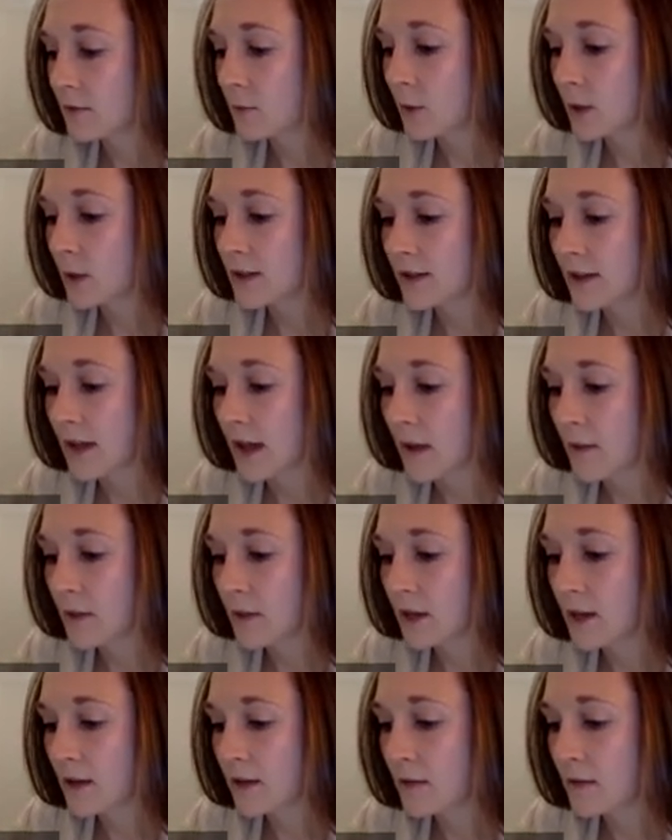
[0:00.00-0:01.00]
What does that
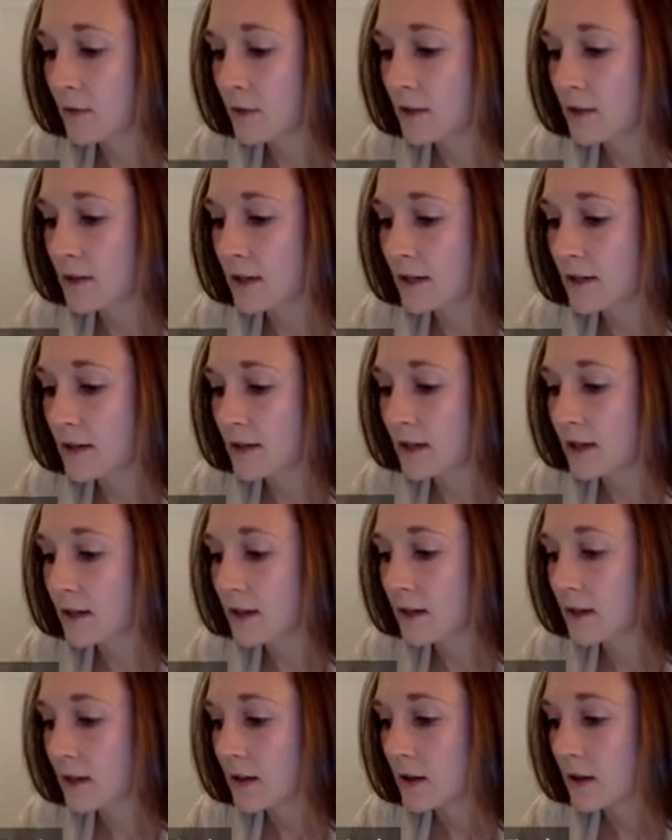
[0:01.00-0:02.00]
mean? What is that
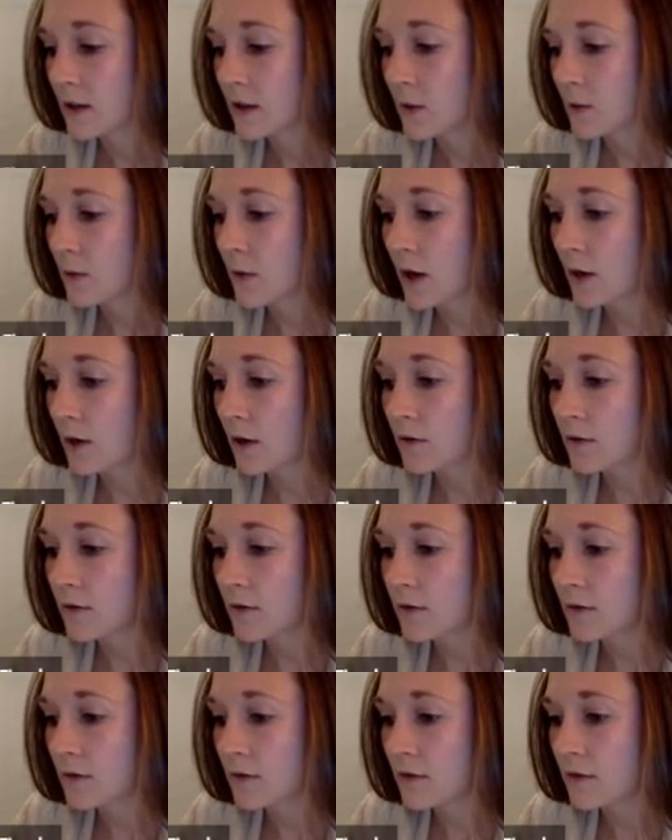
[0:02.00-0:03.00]
saying? Well,
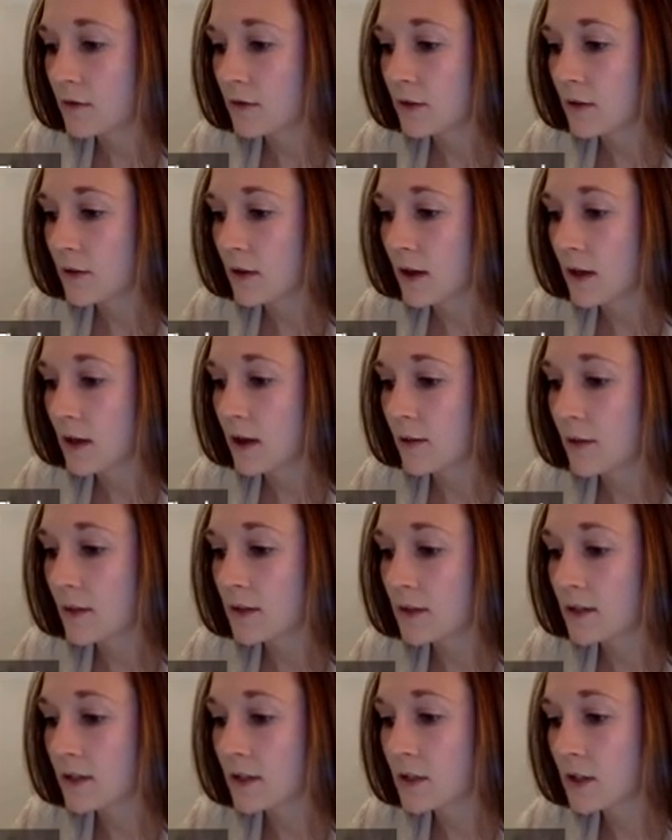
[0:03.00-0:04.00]

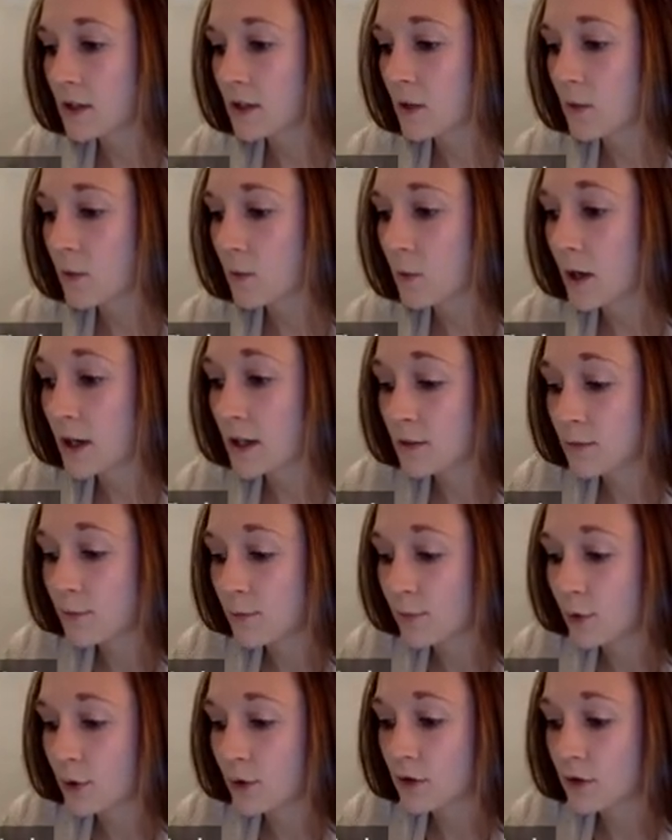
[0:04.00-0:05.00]
essentially, what is
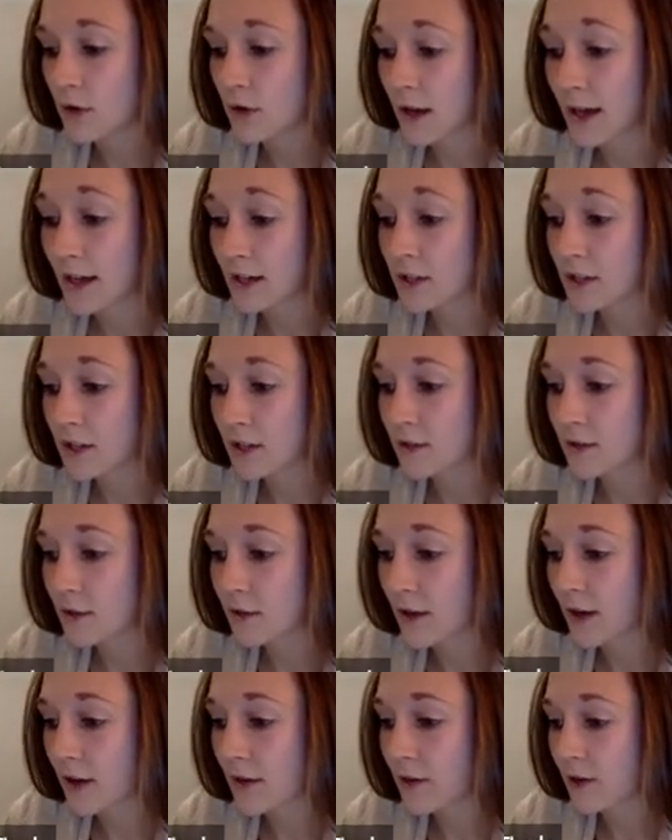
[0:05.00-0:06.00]
Boyle's law? I actually
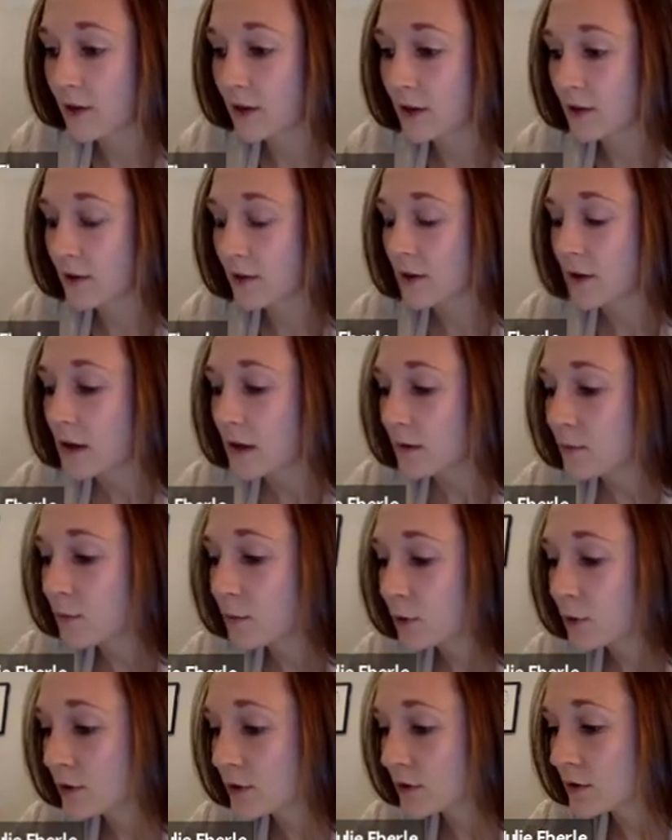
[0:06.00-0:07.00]
don't have it on here.
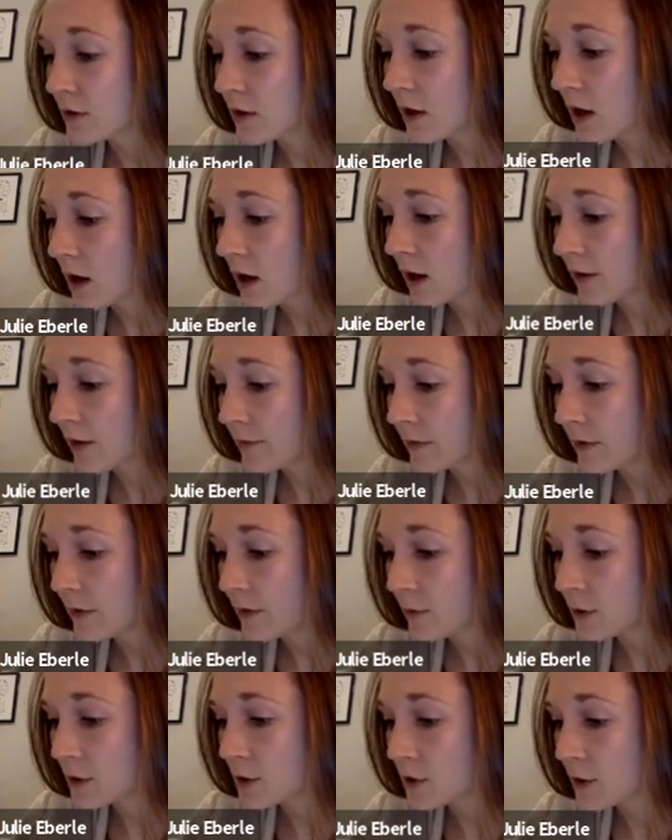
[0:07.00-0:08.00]
Boyle's law,
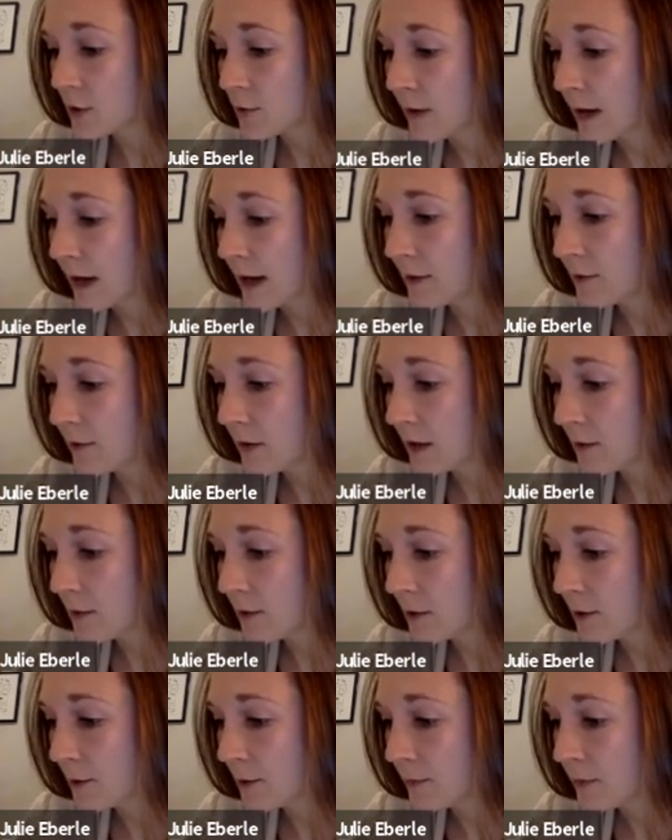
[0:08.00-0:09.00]
we're just going to write it right up
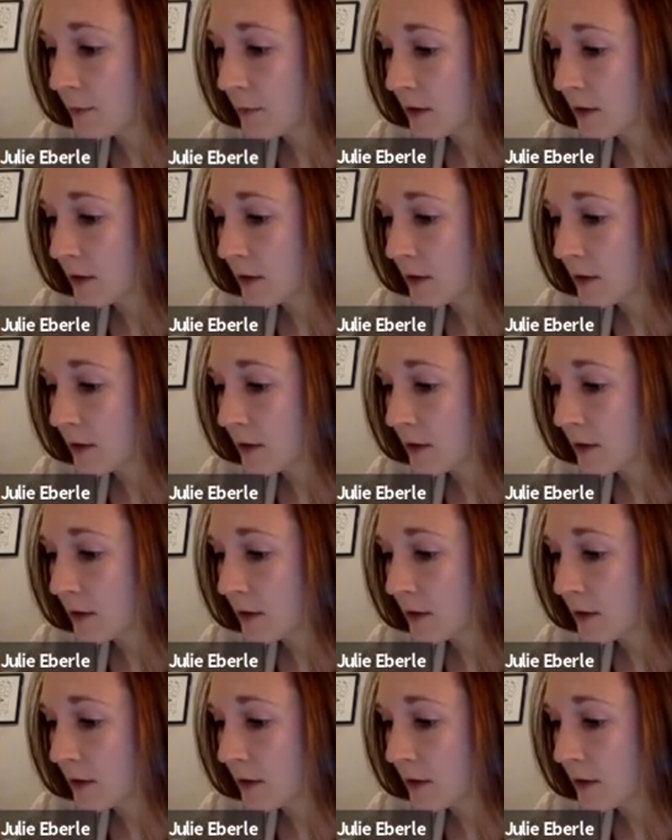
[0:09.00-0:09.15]
here.